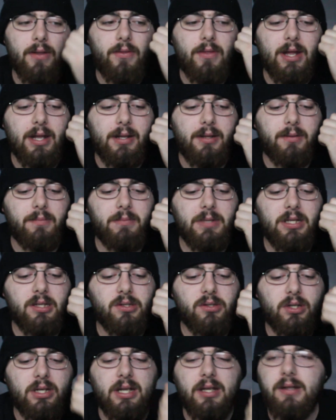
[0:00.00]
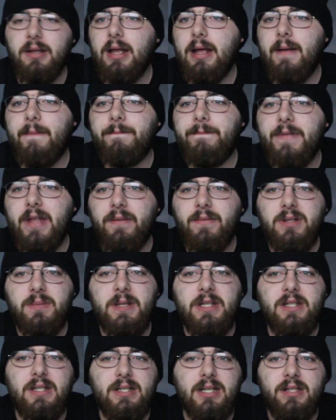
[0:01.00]
That, because look it, every
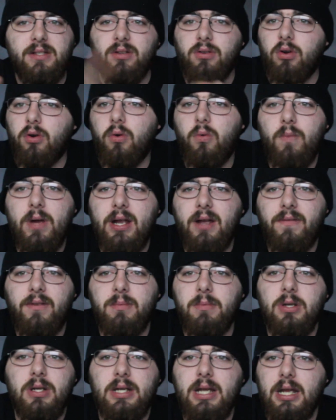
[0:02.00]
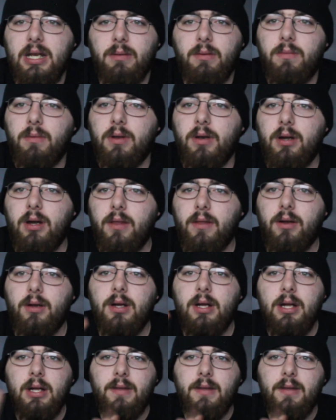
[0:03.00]
species has their own way of communicating with one another.